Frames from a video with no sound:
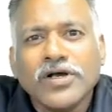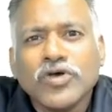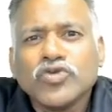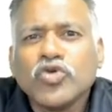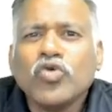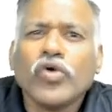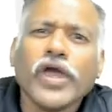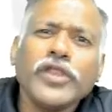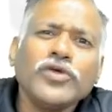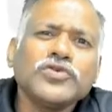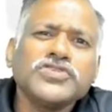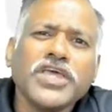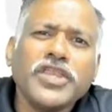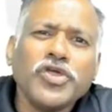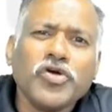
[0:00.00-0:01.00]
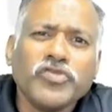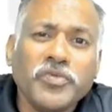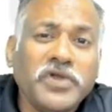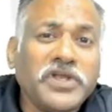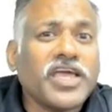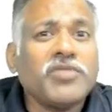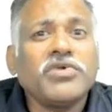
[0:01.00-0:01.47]
So you can use any of them.
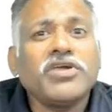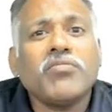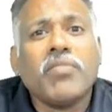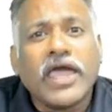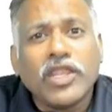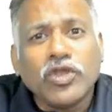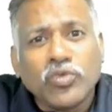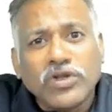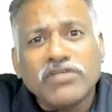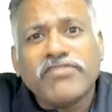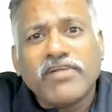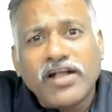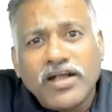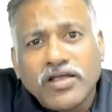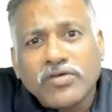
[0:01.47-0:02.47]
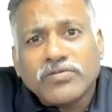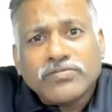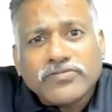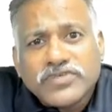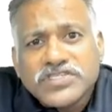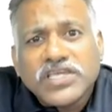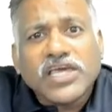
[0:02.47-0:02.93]
It can be a manually filled
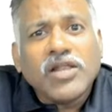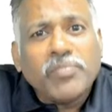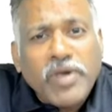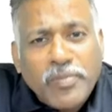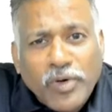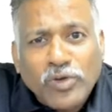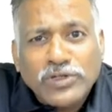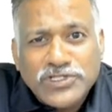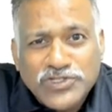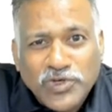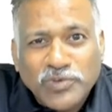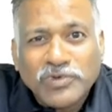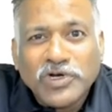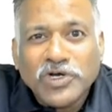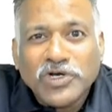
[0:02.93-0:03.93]
physical paper also.